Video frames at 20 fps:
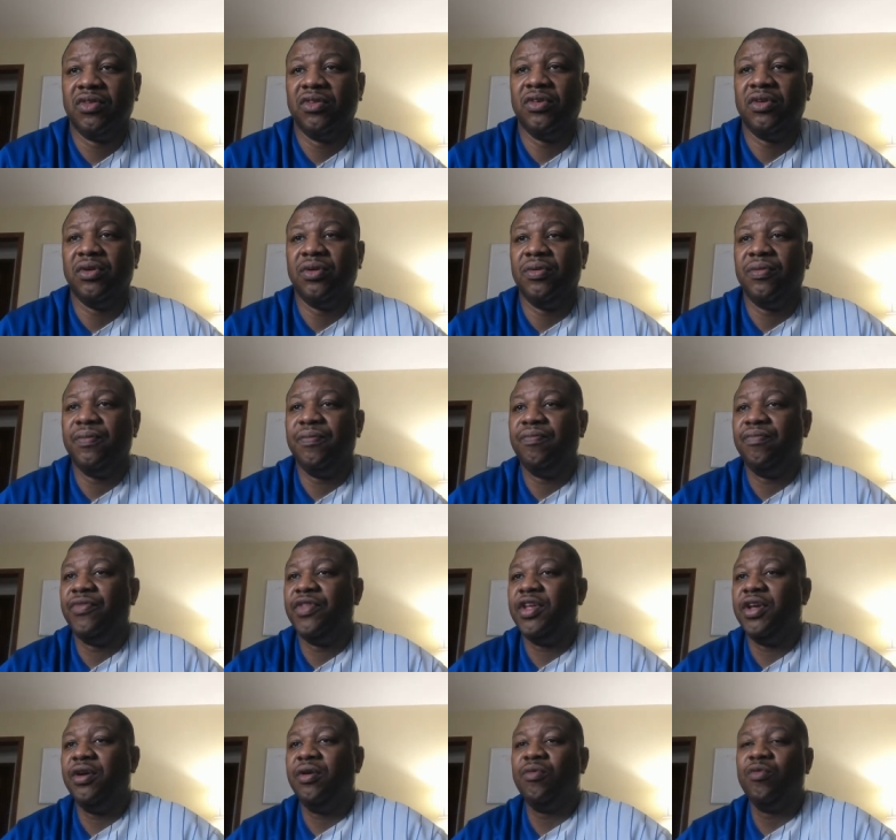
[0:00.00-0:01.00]
So
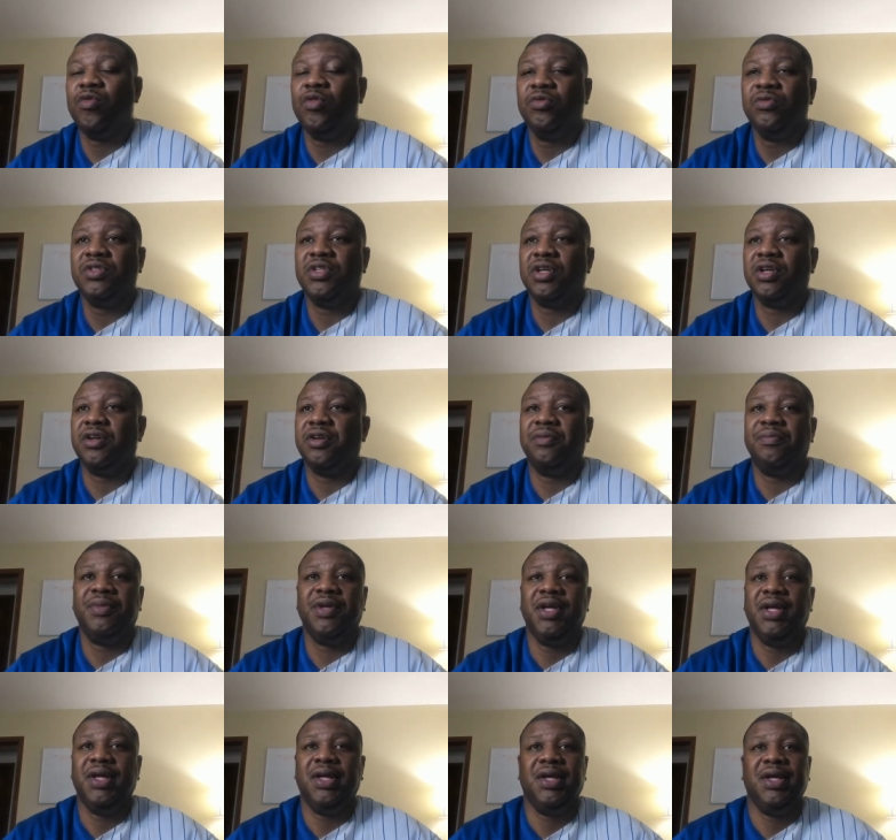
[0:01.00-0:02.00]
their roots are going to
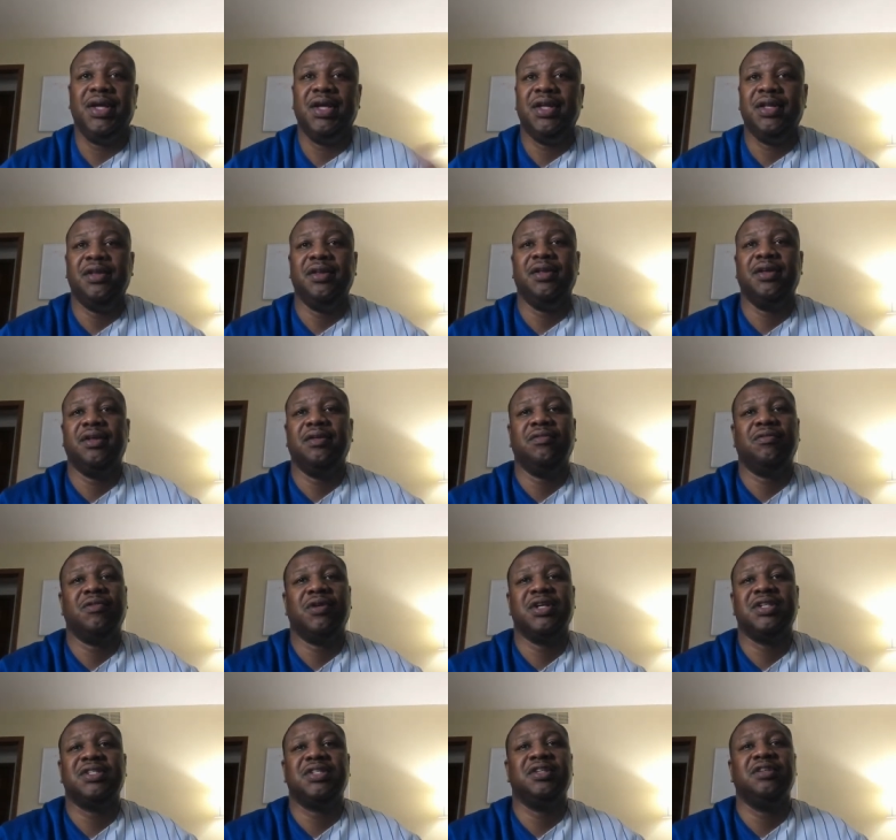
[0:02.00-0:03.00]
be in the
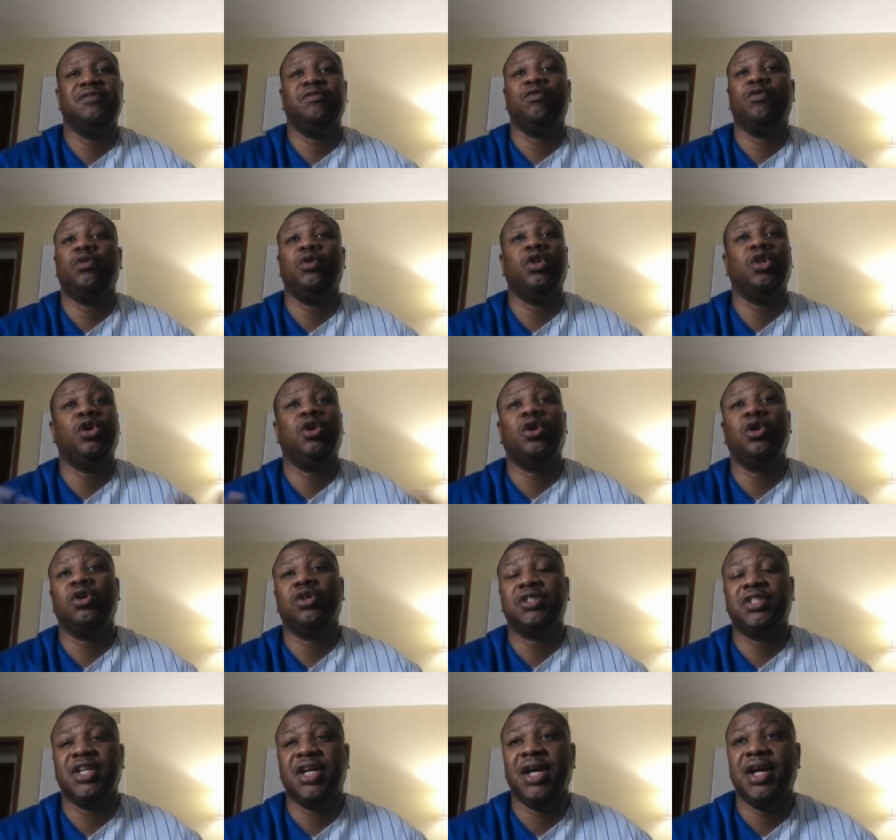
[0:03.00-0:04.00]
wrestling for a
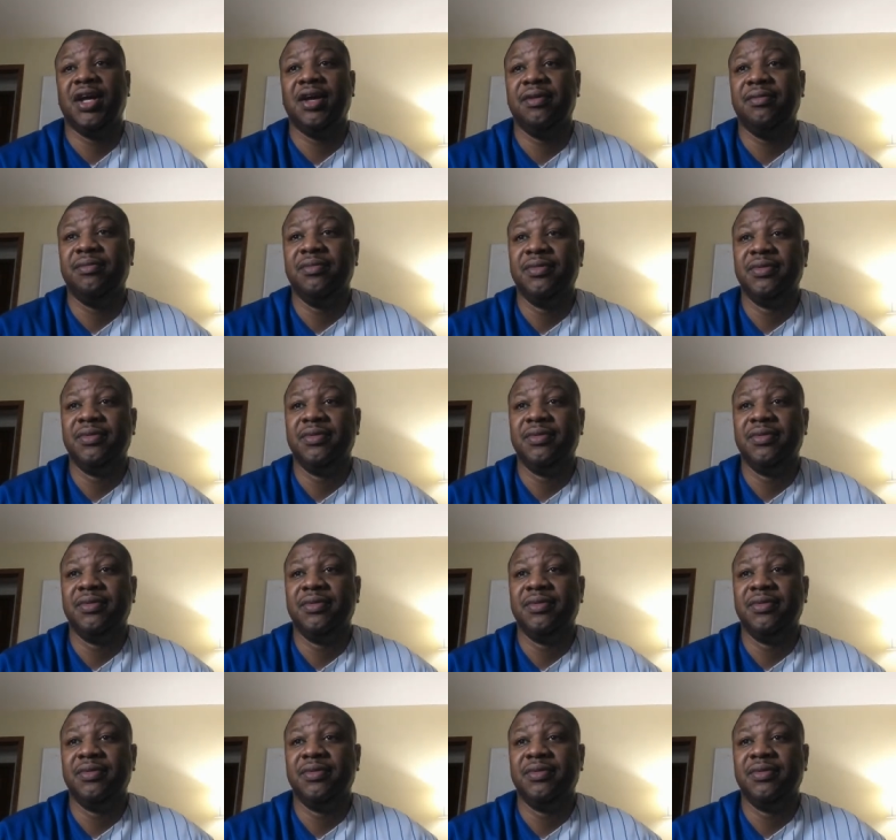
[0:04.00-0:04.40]
long time.